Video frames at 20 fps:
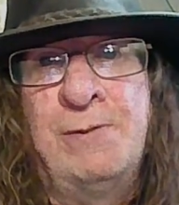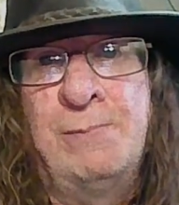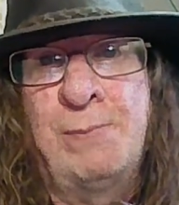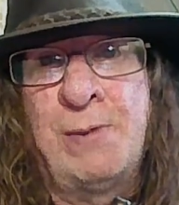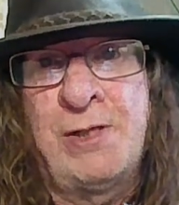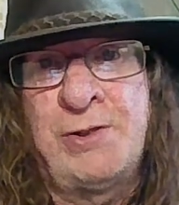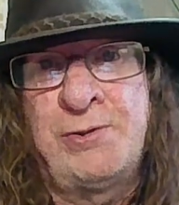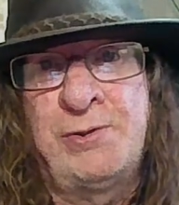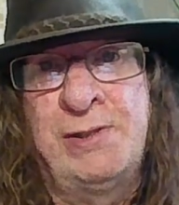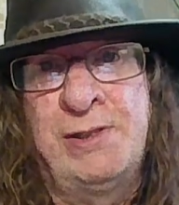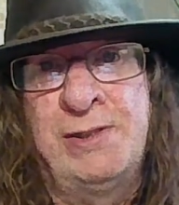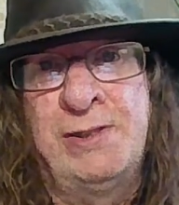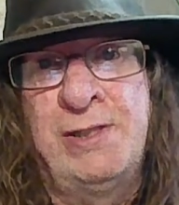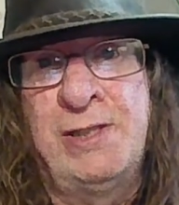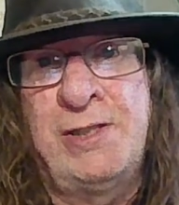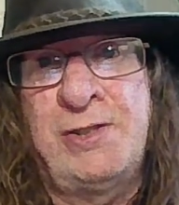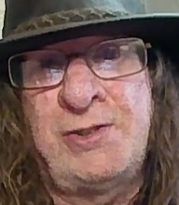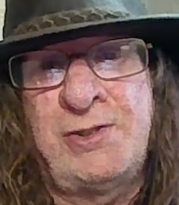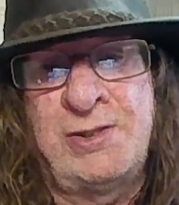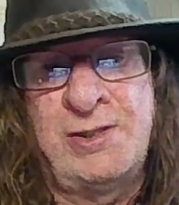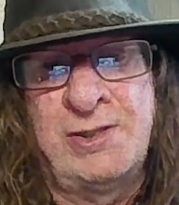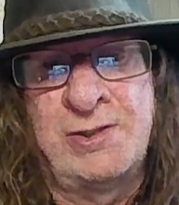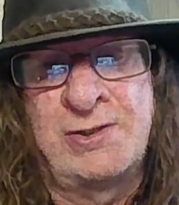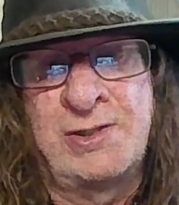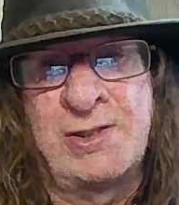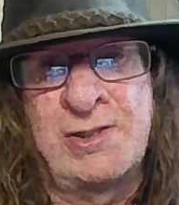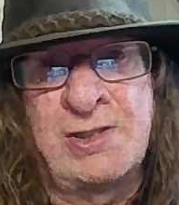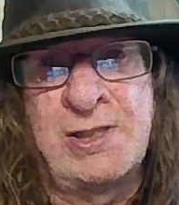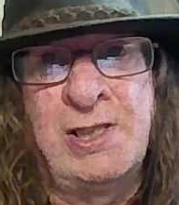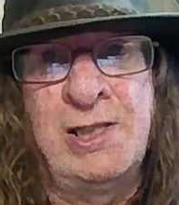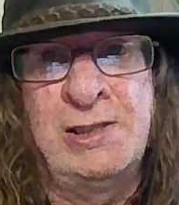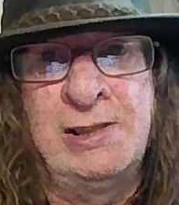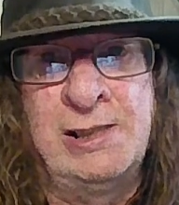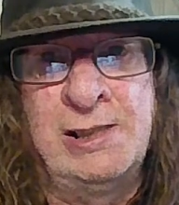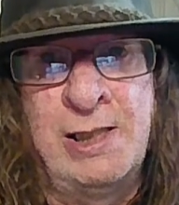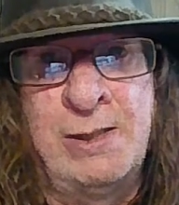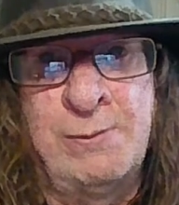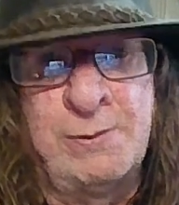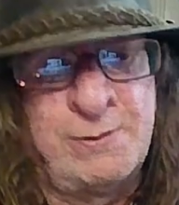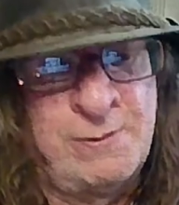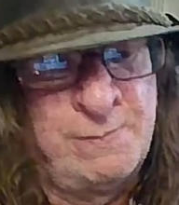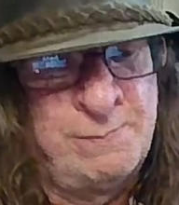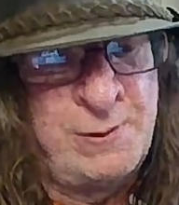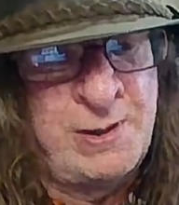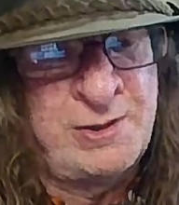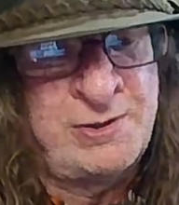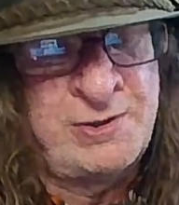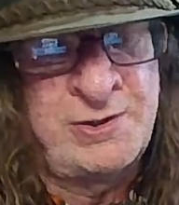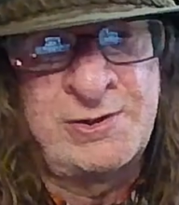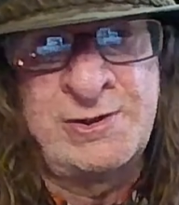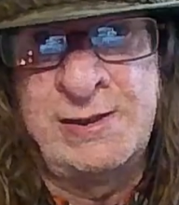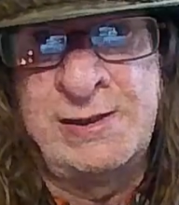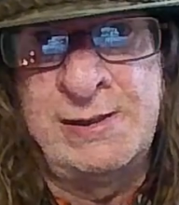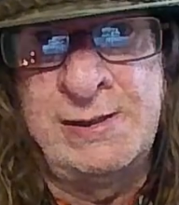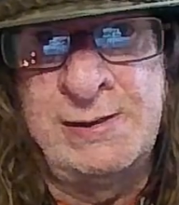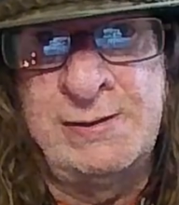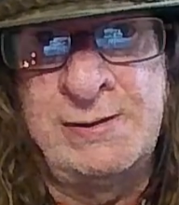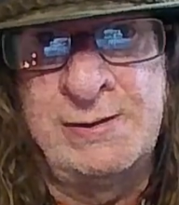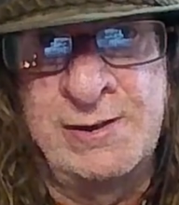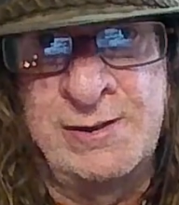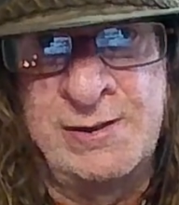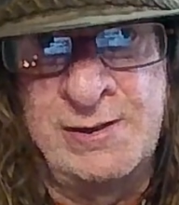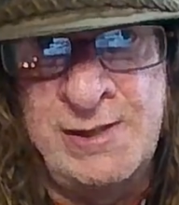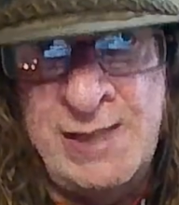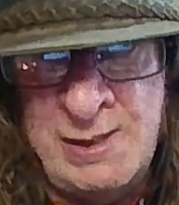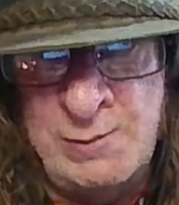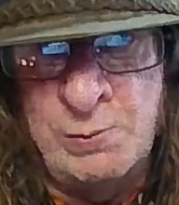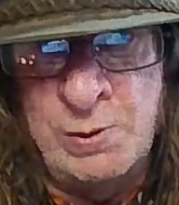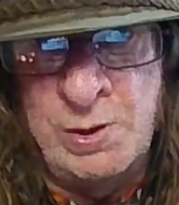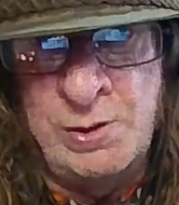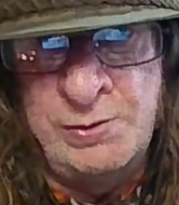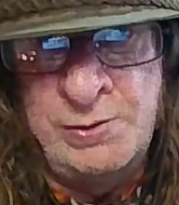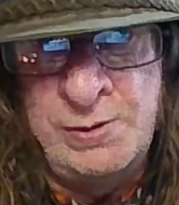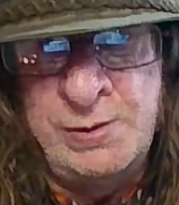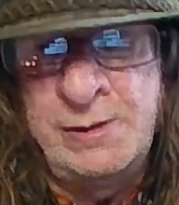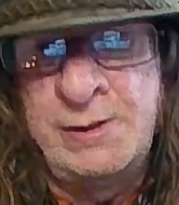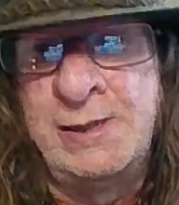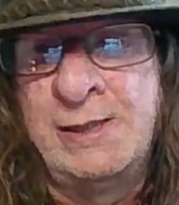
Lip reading: The battery in this is a slightly lower capacity than that one.